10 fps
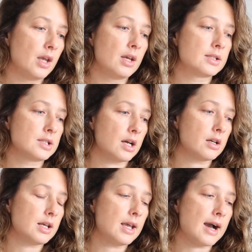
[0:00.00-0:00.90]

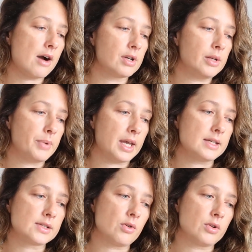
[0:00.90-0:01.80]
Saturday hourly pay
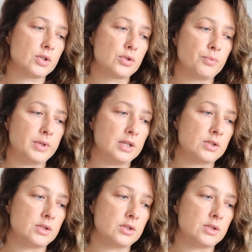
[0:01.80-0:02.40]
is going to be,